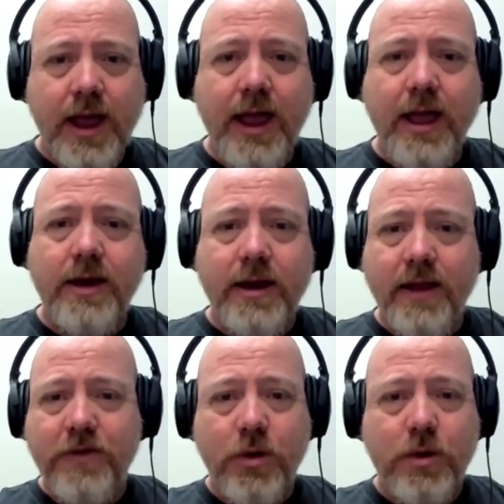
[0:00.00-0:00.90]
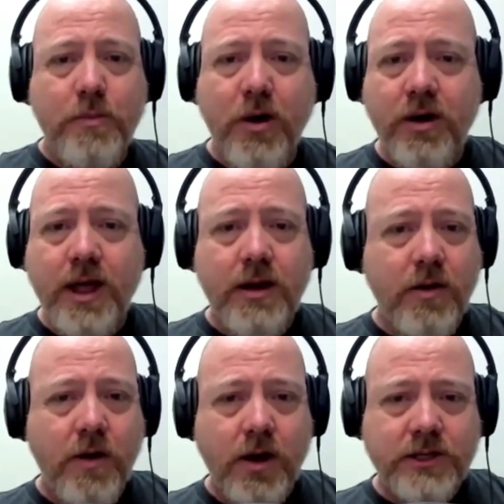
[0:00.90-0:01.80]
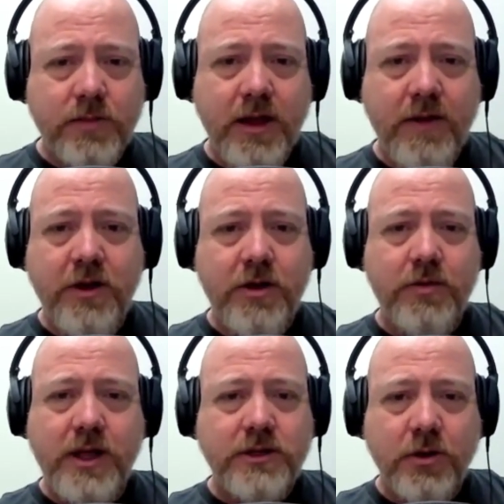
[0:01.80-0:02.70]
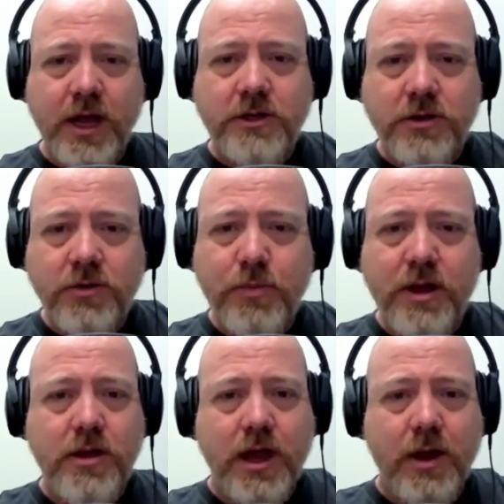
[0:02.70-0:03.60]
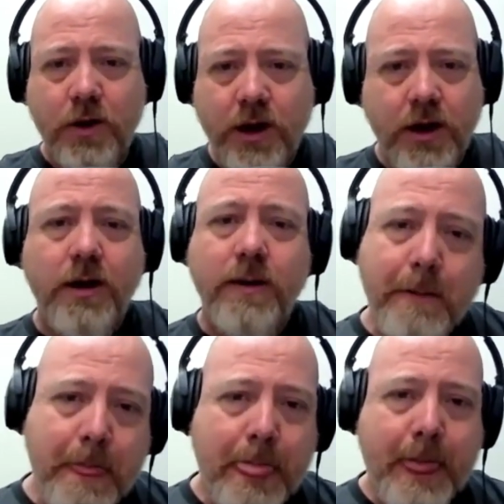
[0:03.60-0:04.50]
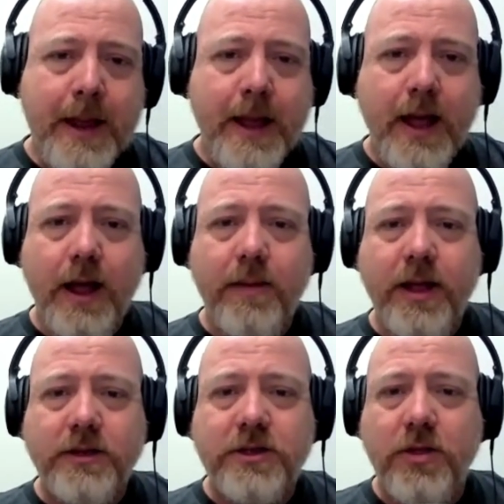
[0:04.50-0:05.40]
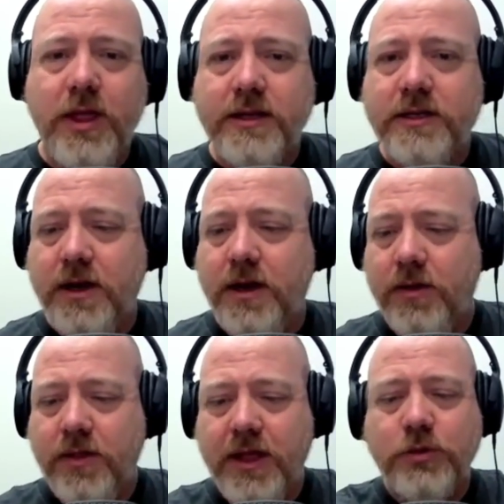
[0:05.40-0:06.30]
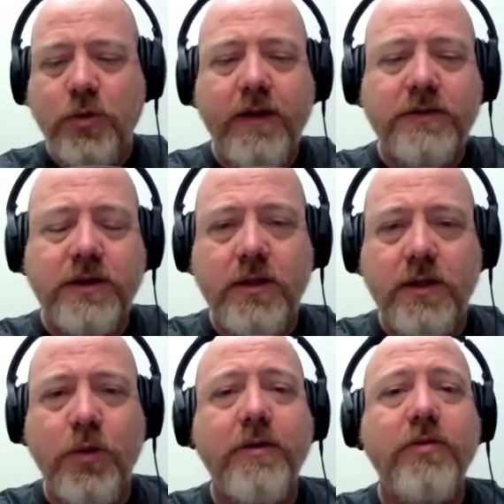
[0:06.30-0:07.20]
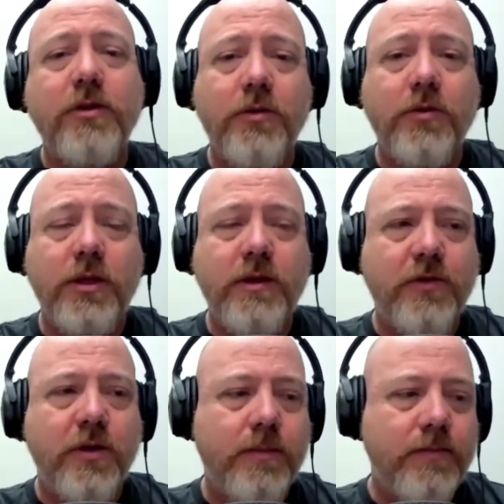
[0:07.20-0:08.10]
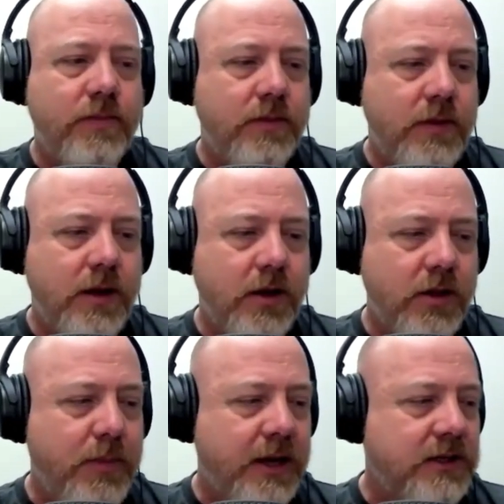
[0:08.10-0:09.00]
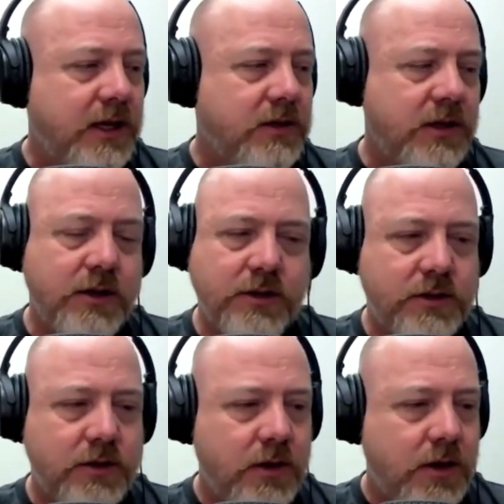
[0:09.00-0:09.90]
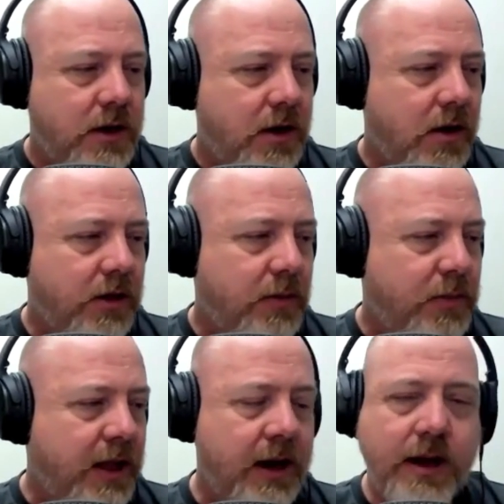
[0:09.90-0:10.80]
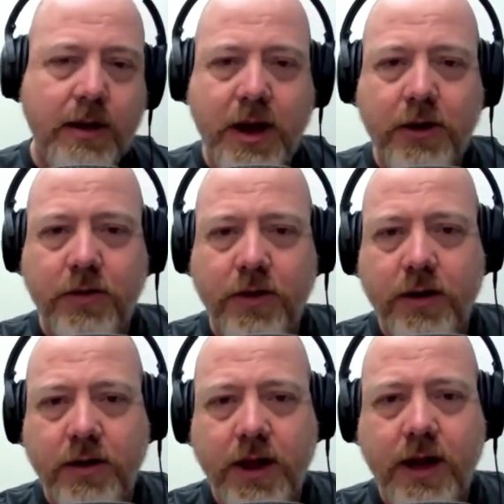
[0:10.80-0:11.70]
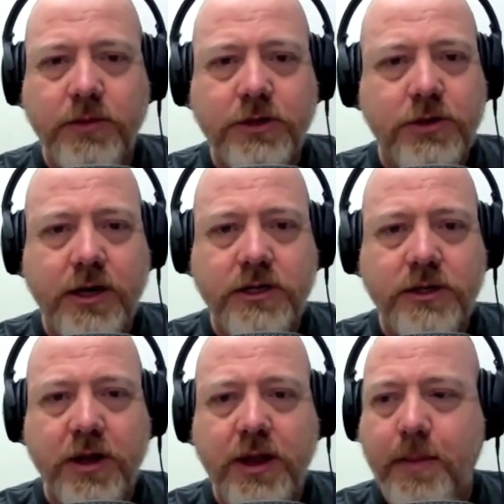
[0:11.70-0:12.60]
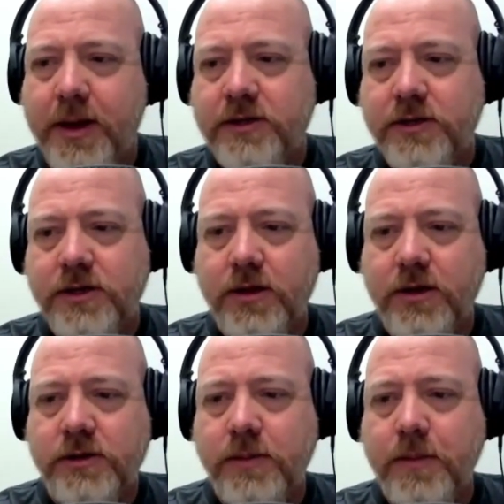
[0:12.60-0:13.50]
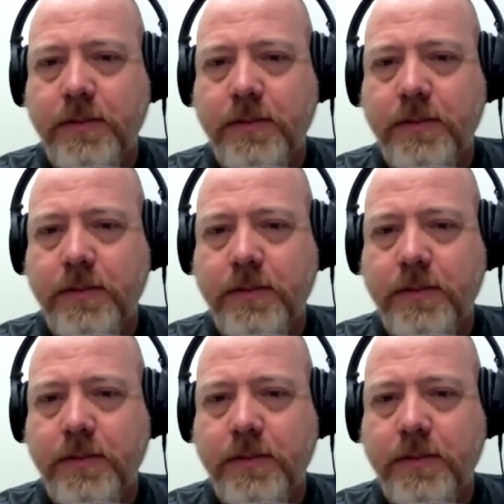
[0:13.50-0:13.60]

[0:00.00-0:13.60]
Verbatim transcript: And if you want to be part of that, awesome. If you don't, that's okay too, but you can't work here. Um, and so that's uh, that's what I've what I've learned really from you know the best sales leaders on the planet in my career, and I'm just trying to spread that message to others.